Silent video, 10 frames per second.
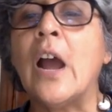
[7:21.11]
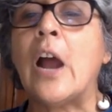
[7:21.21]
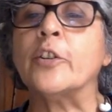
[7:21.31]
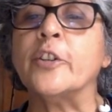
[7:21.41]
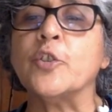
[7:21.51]

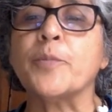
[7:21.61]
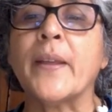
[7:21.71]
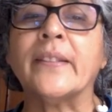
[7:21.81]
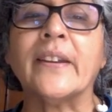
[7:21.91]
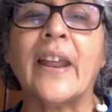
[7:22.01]
How did you
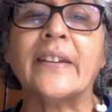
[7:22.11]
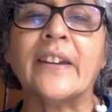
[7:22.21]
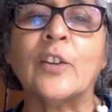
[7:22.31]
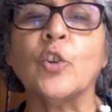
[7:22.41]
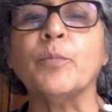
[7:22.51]
spend the night
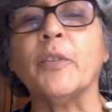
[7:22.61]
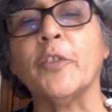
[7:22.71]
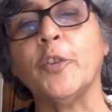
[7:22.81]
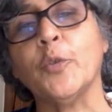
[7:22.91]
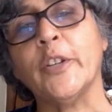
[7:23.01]
alone
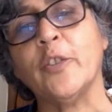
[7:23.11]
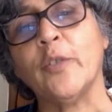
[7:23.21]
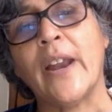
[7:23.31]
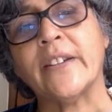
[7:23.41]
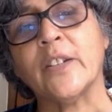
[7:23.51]
before you were
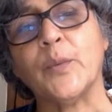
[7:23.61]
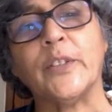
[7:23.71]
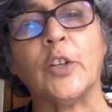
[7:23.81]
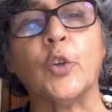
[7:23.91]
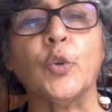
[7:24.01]
reunited
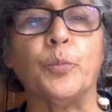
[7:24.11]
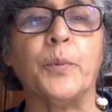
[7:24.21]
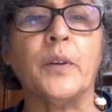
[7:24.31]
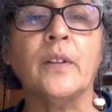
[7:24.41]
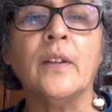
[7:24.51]
with the group?
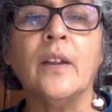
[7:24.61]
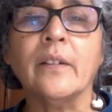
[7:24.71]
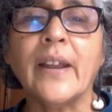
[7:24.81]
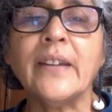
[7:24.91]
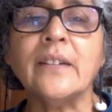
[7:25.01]

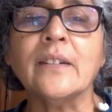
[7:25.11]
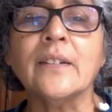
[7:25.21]
Right?